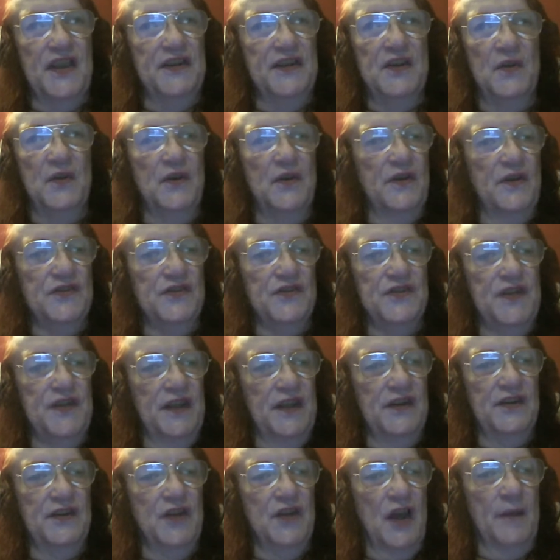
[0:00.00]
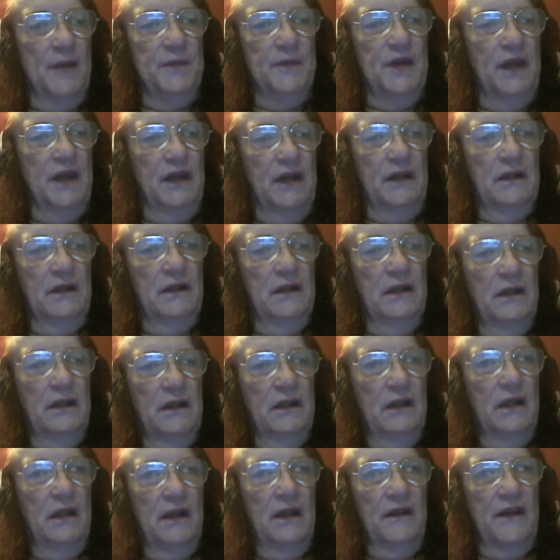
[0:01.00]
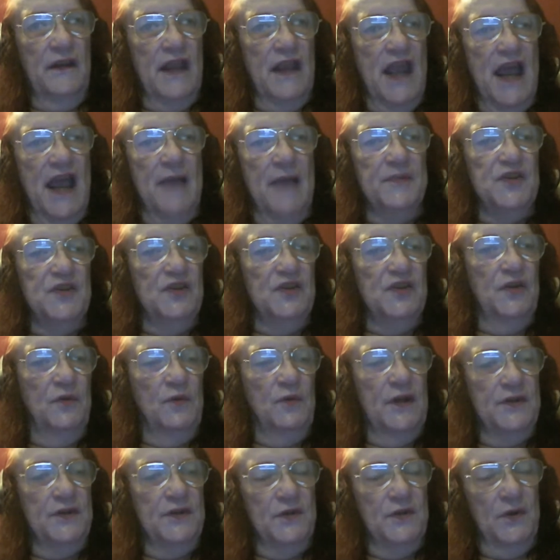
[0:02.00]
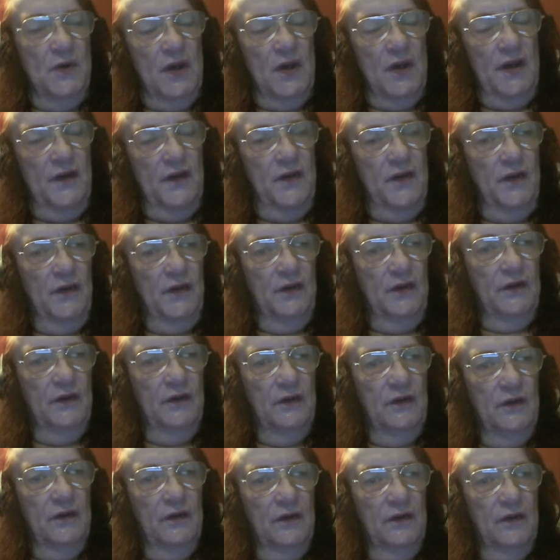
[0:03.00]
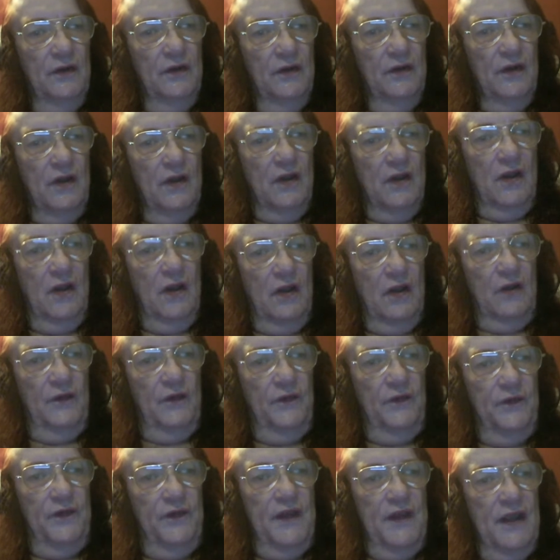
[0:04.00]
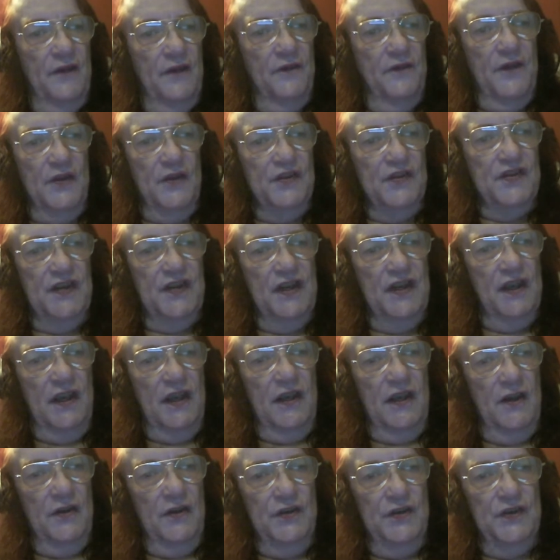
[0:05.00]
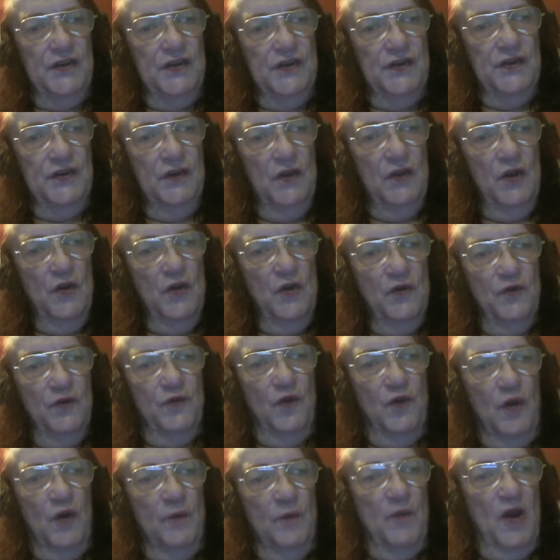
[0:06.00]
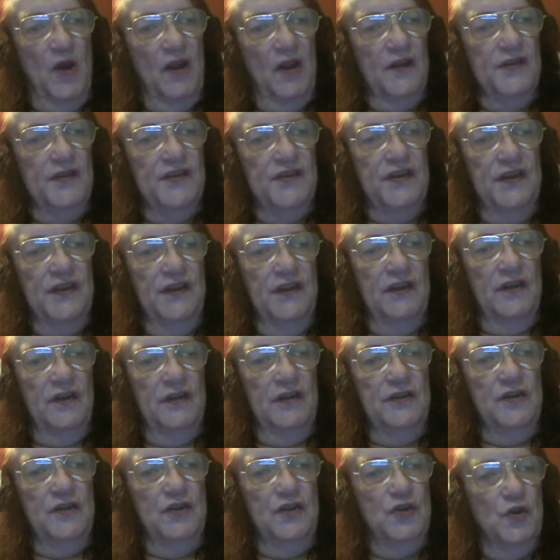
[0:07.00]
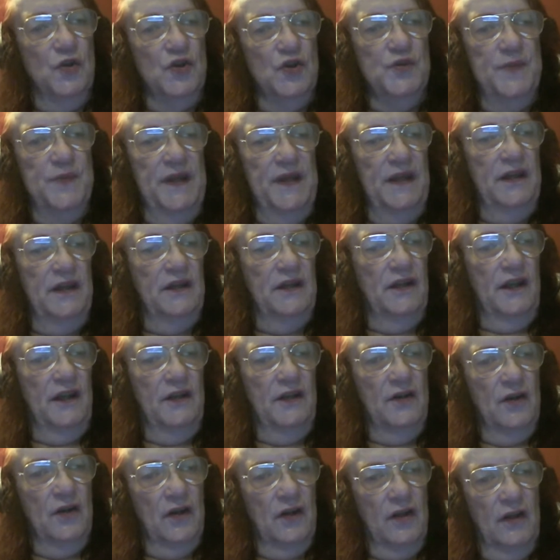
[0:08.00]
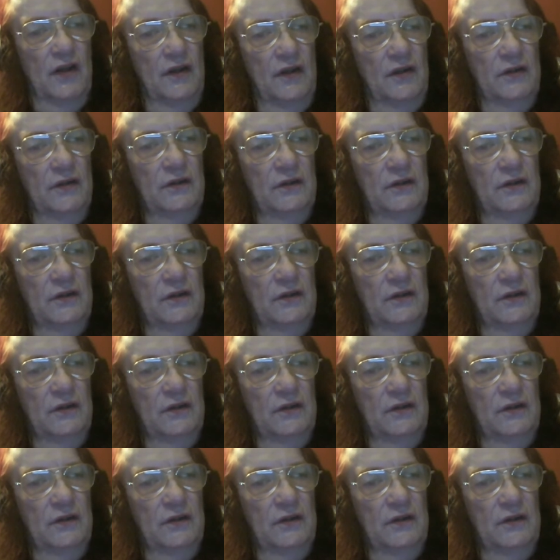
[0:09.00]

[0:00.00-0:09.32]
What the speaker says: I don't understand adopting the absolute retrograde of the AFL-CIO's foreign policy under George Meany and Lane Kirkland.